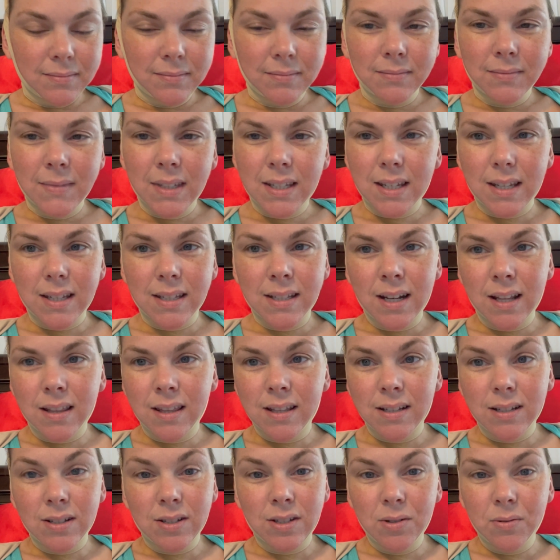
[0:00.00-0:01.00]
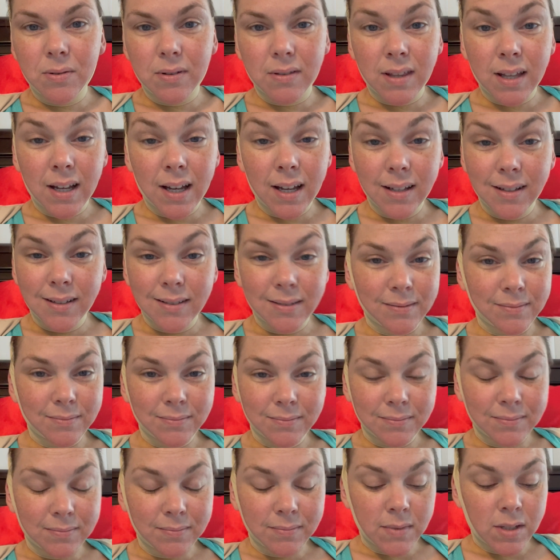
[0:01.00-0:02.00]
this has nothing to do with that.
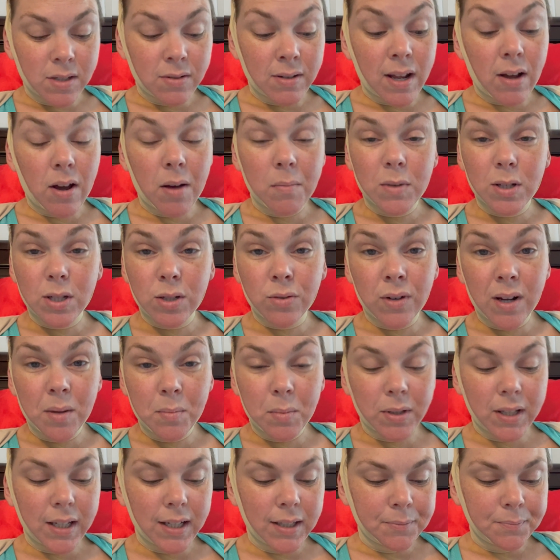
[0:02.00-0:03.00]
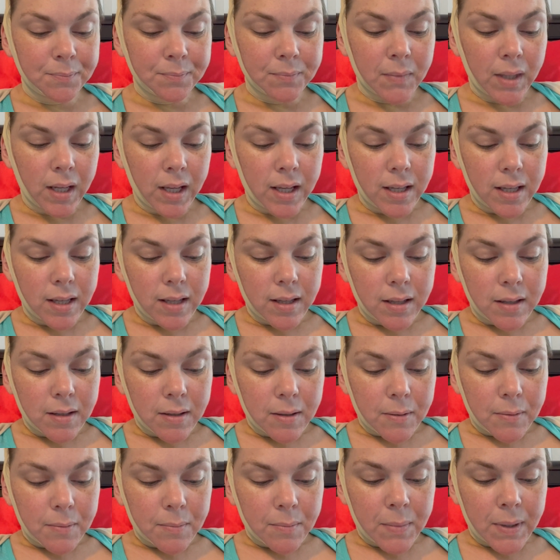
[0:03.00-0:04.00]
So now I'm just rambling,
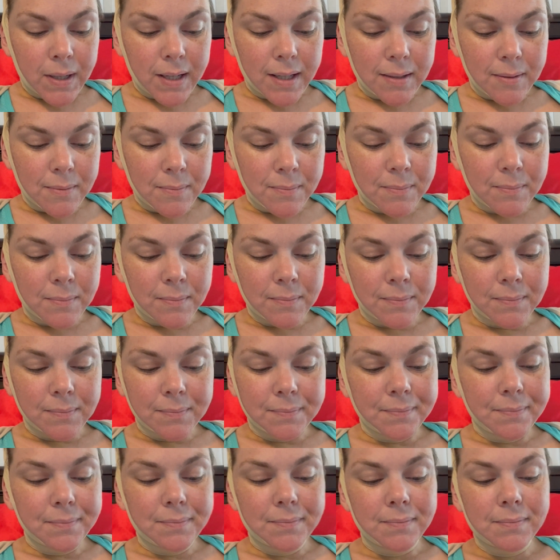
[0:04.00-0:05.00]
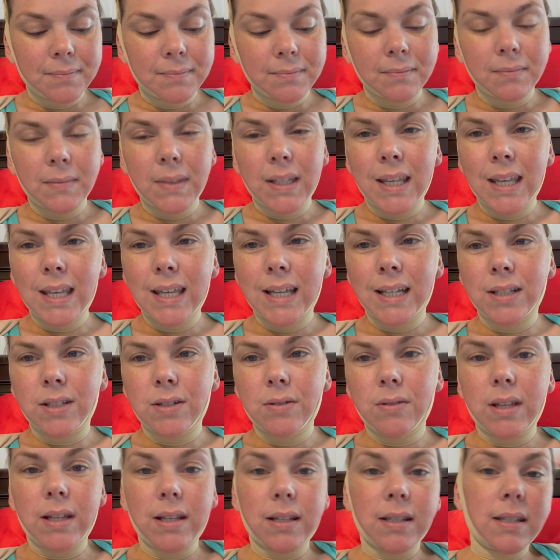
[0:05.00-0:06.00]
but he can
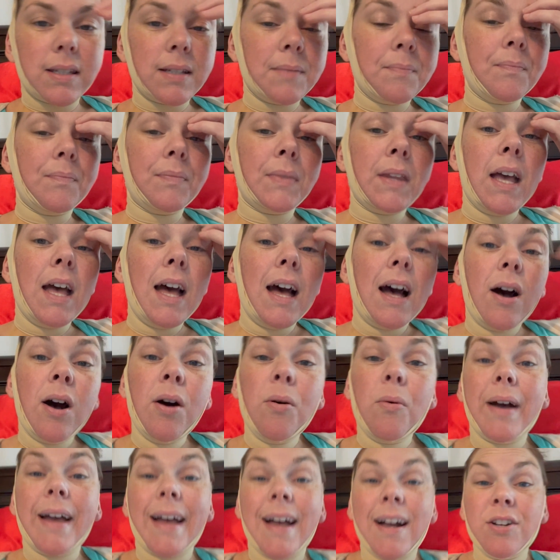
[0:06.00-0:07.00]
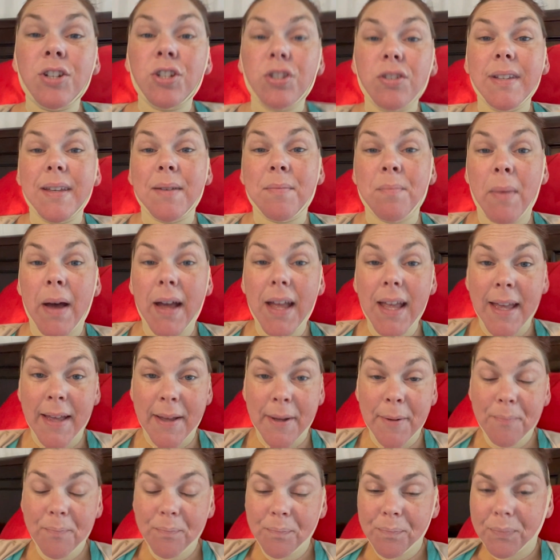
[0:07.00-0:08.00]
do this. Oh, I actually met
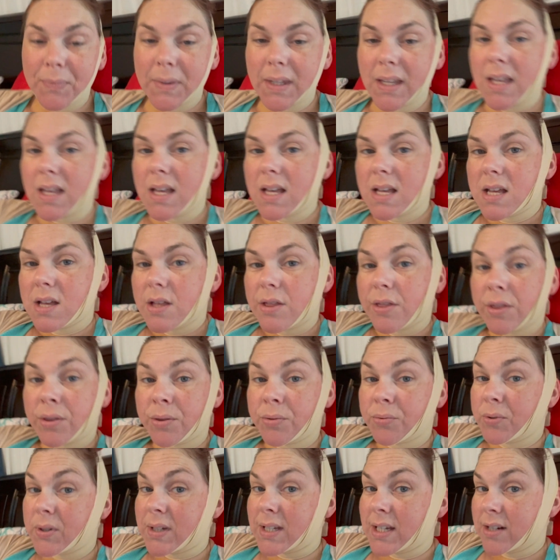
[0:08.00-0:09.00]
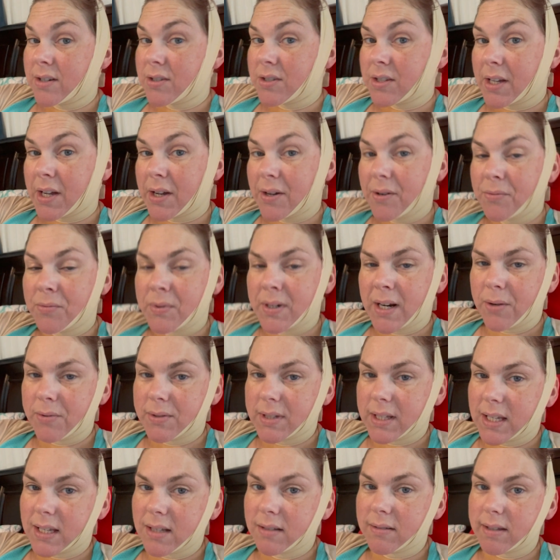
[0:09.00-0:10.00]
him three years ago when I was
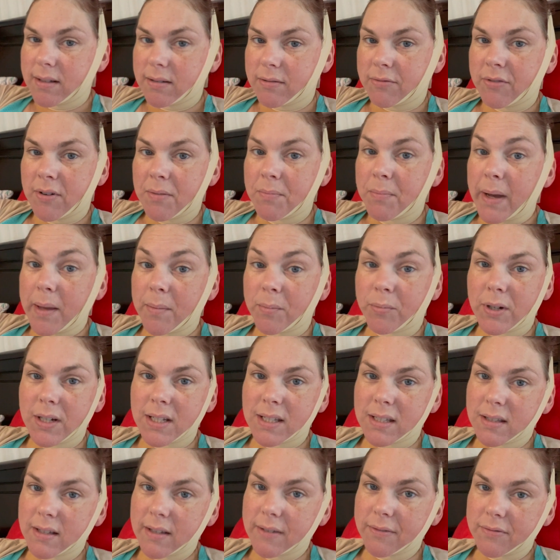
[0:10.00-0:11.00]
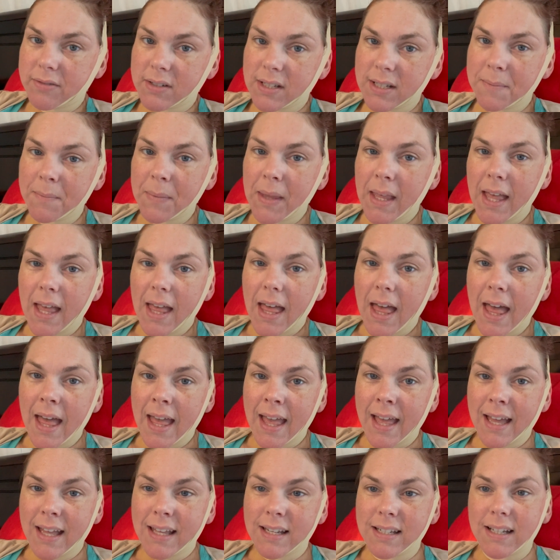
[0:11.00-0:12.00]
healing from my breast lift,
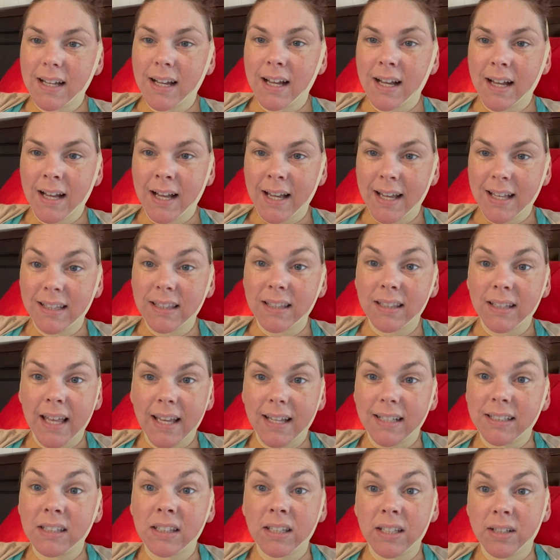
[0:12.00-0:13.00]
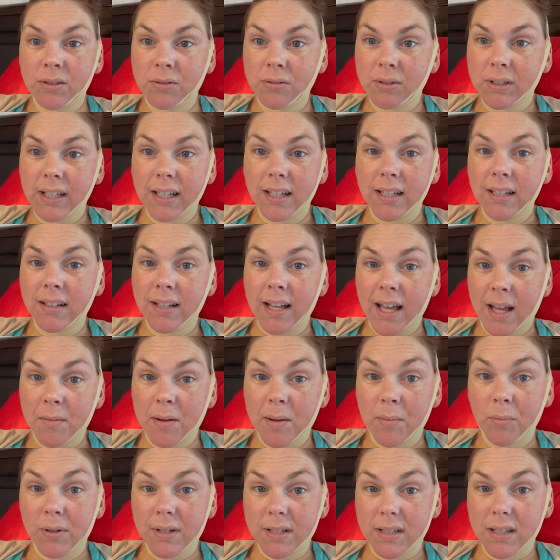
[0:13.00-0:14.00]
and I had like literally had my
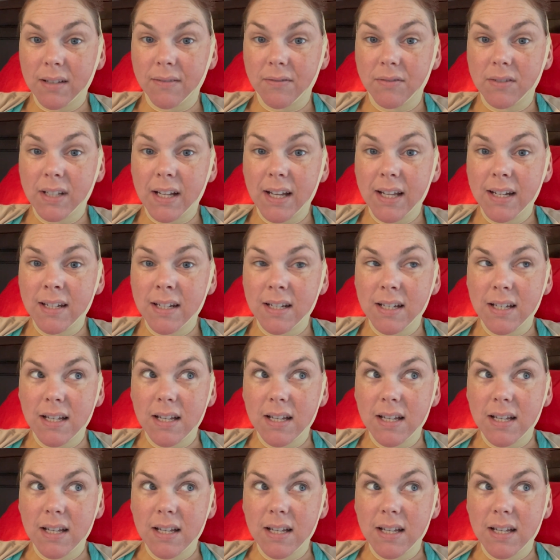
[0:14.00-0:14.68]
breast lift done